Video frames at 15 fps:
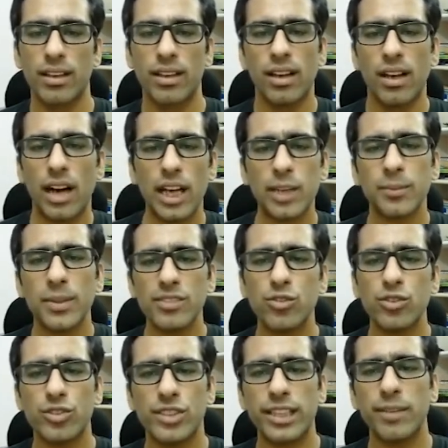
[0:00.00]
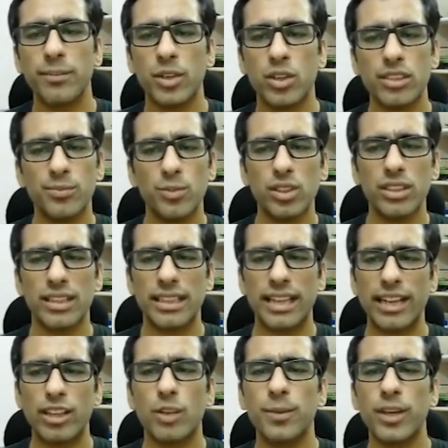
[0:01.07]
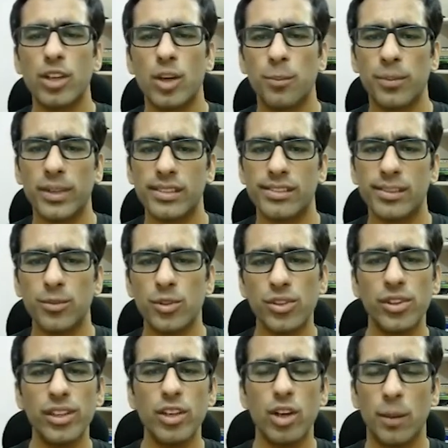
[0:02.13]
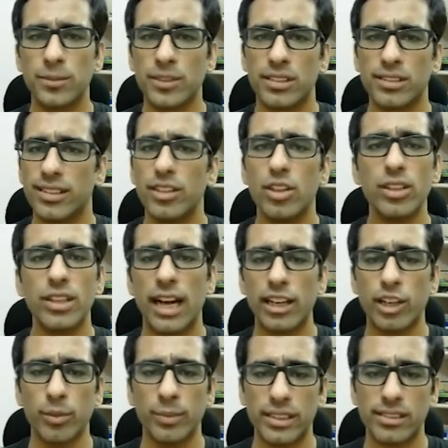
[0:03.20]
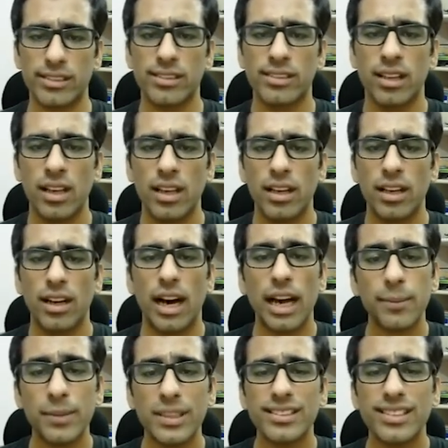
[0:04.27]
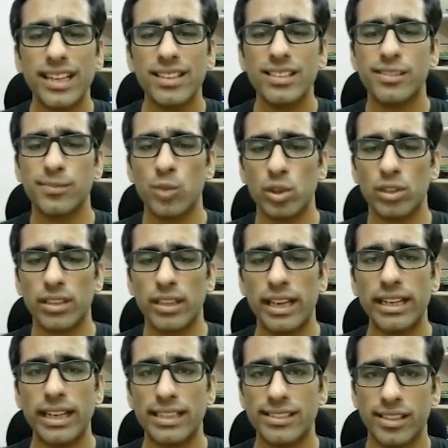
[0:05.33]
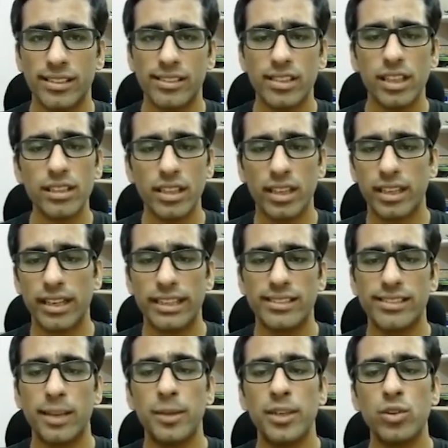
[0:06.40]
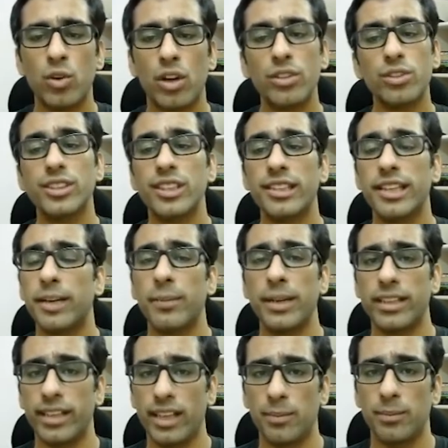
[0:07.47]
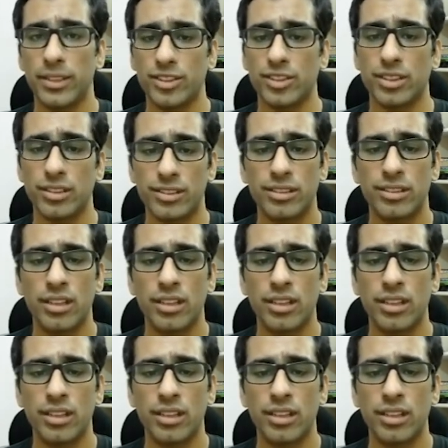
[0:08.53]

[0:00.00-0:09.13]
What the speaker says: Argparse was written because both getopt and opparse support only options and not arguments. Argparse handles both, and as a result, it is able to auto-generate better help messages.